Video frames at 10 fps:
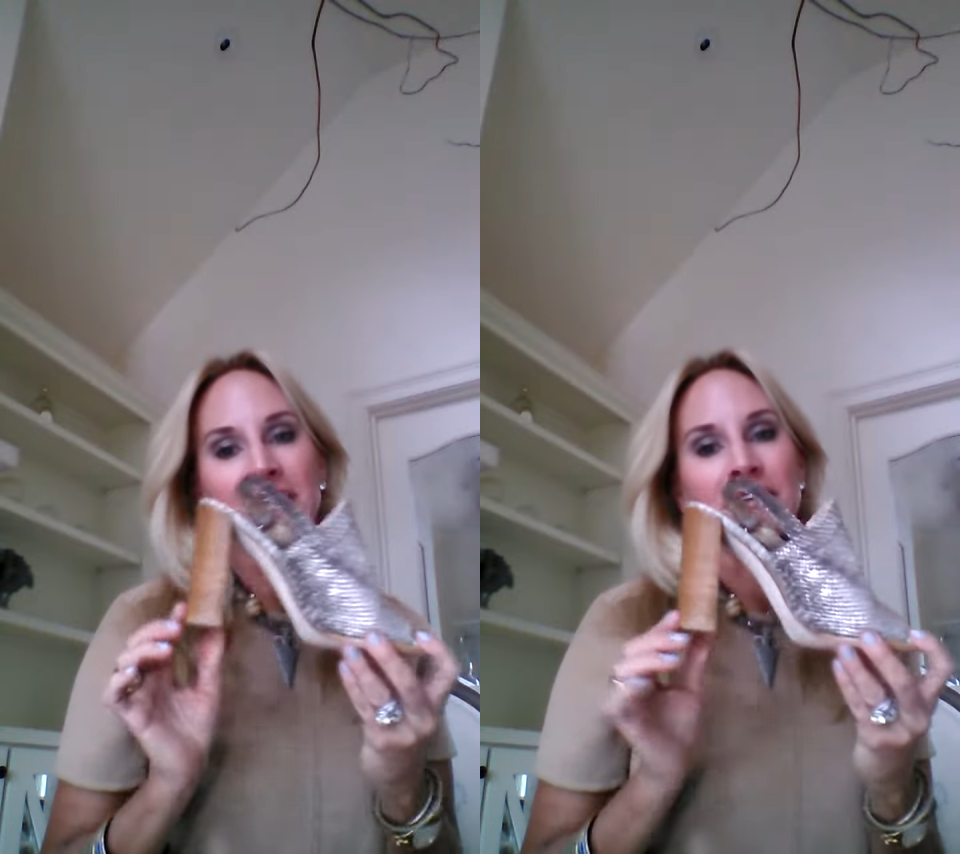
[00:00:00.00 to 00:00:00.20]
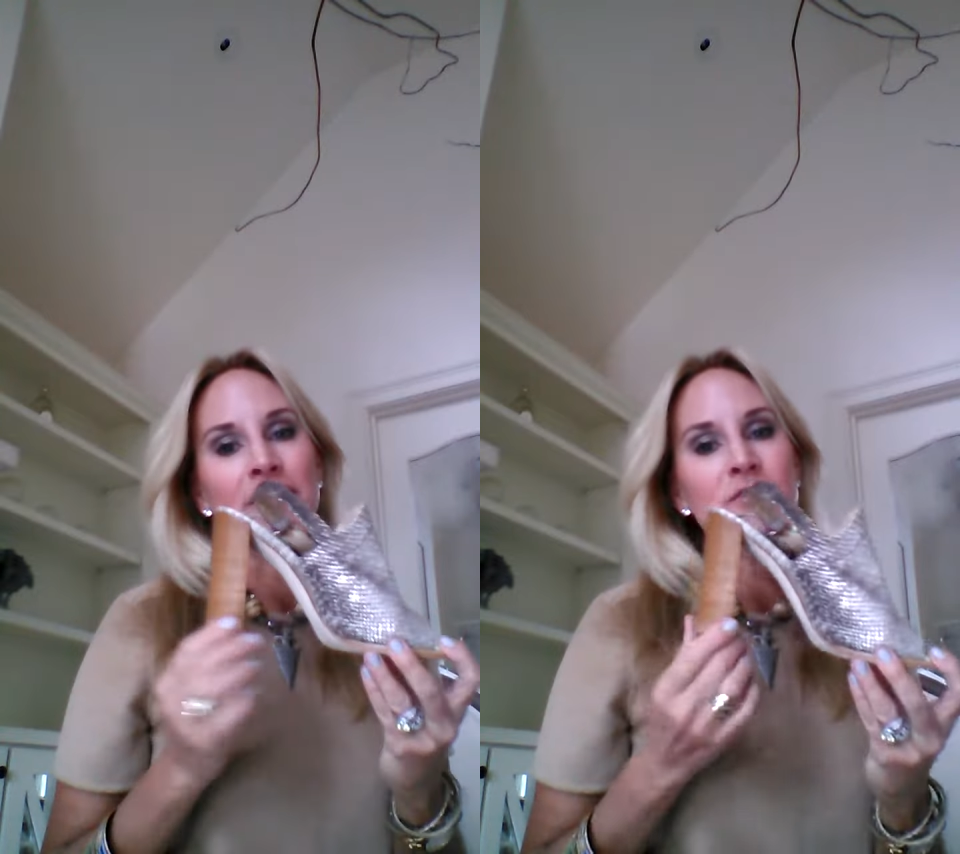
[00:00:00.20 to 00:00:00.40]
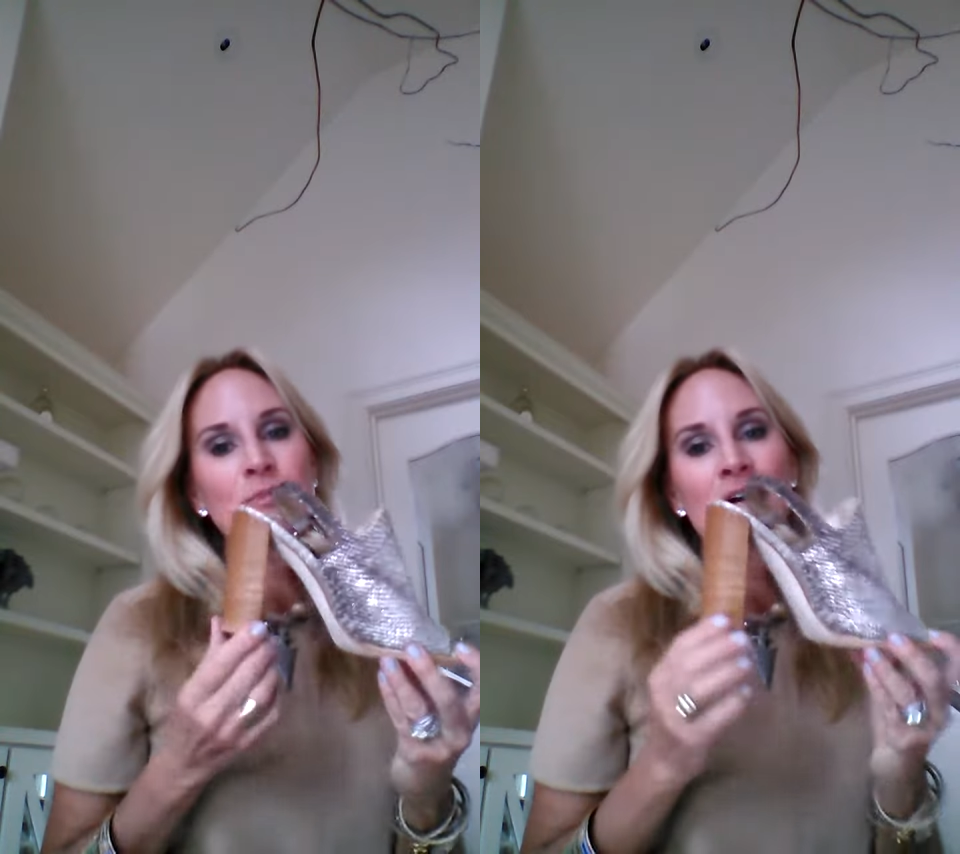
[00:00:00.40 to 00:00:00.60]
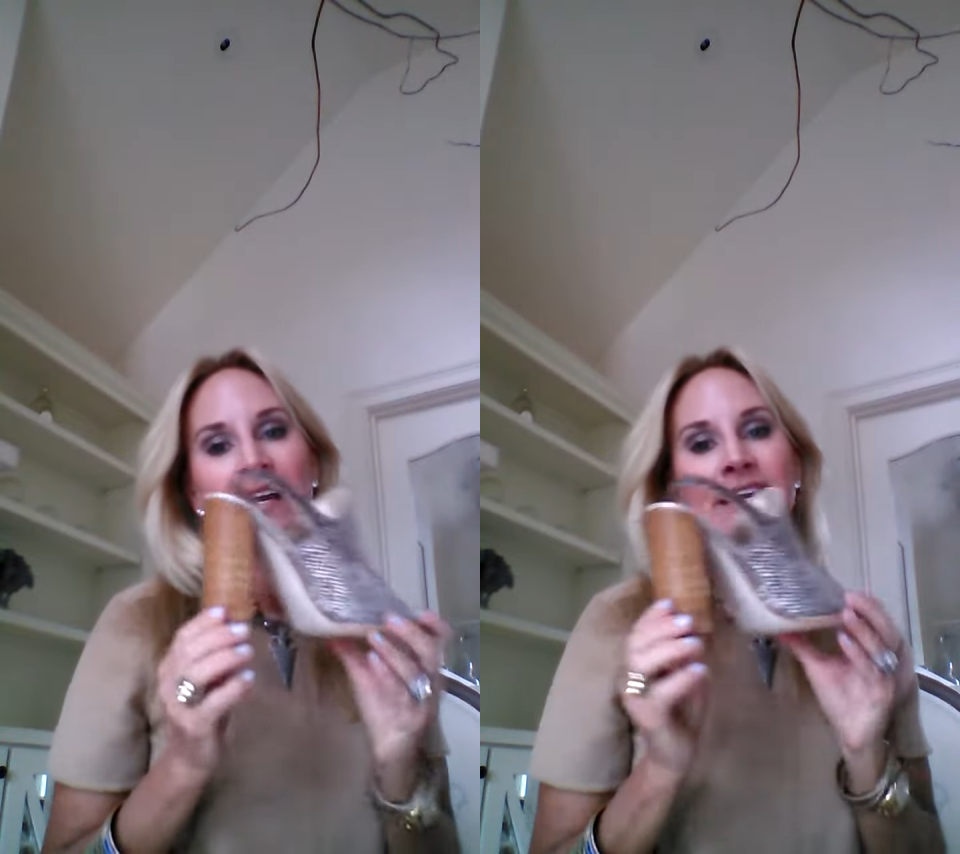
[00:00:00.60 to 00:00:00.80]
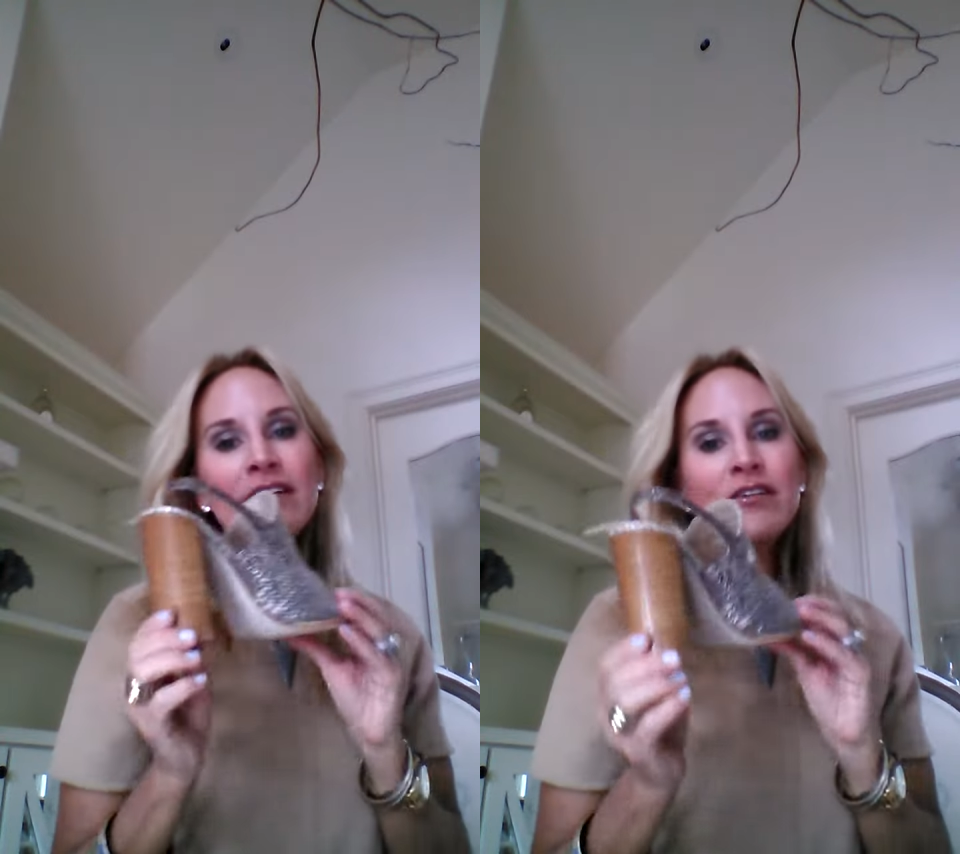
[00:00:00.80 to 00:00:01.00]
I love the
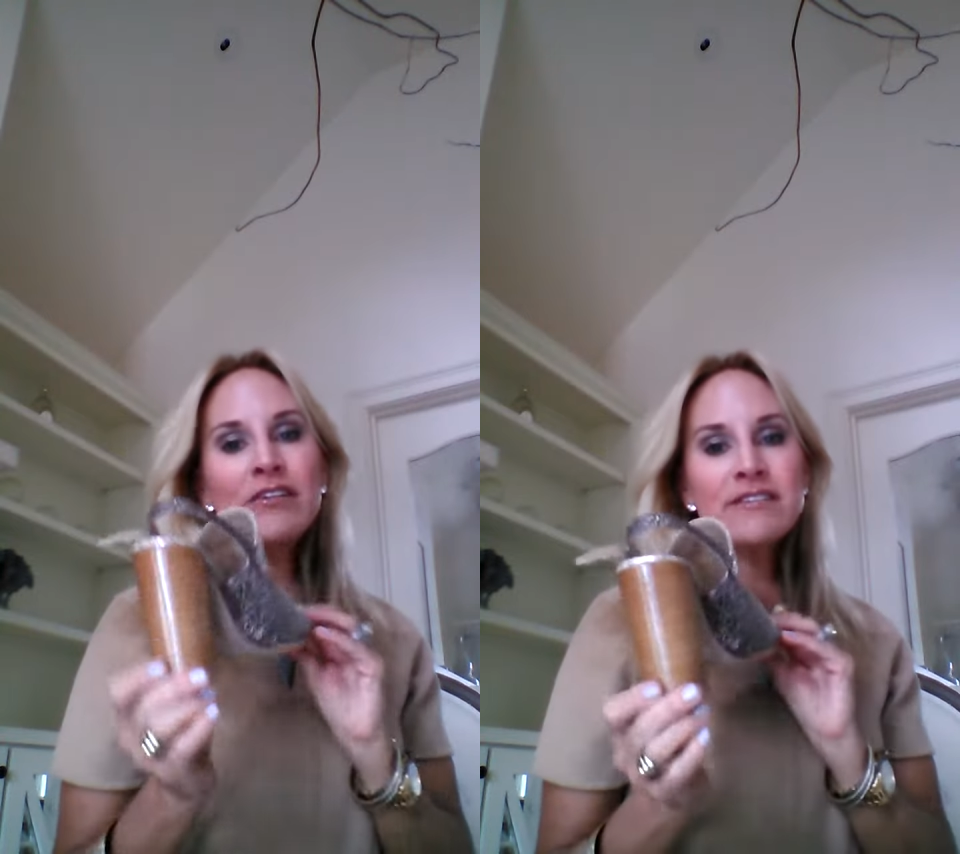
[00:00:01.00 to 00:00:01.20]
block heel.